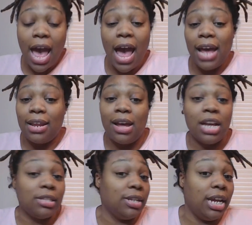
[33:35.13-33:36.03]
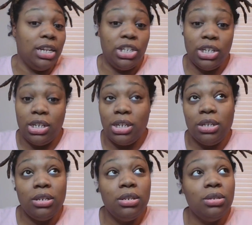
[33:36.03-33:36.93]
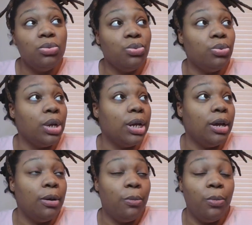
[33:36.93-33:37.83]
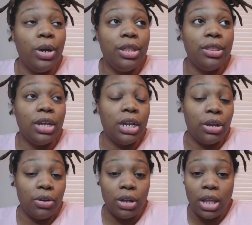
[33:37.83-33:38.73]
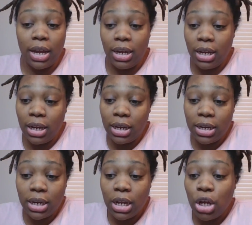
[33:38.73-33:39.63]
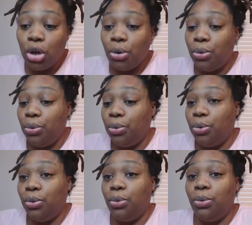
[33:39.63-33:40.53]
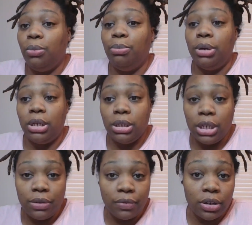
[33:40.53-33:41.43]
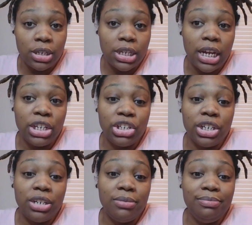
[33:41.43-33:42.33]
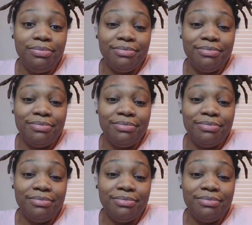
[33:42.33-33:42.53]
I had a consultation with another client who booked his first session.